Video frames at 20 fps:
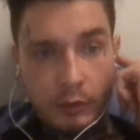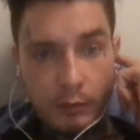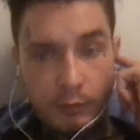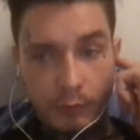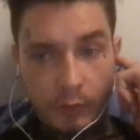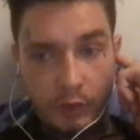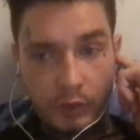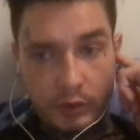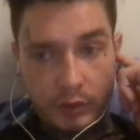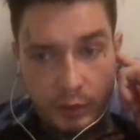
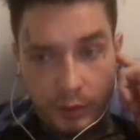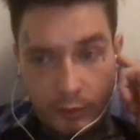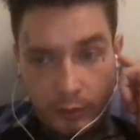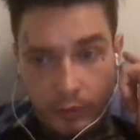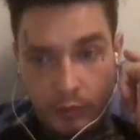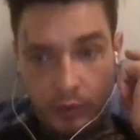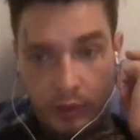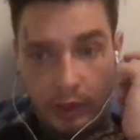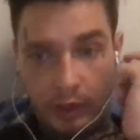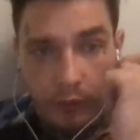Most of them
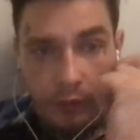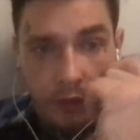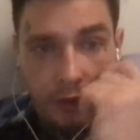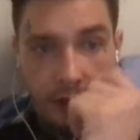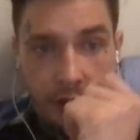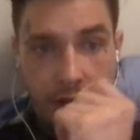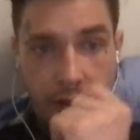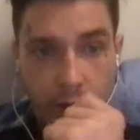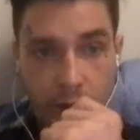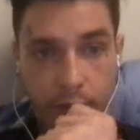do not want to
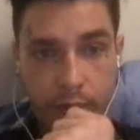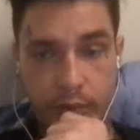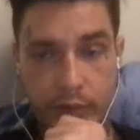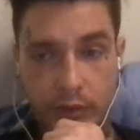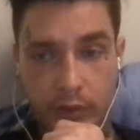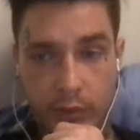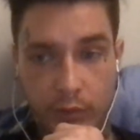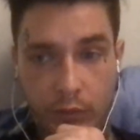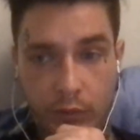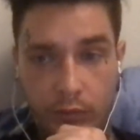help,
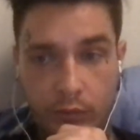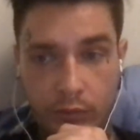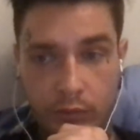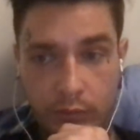so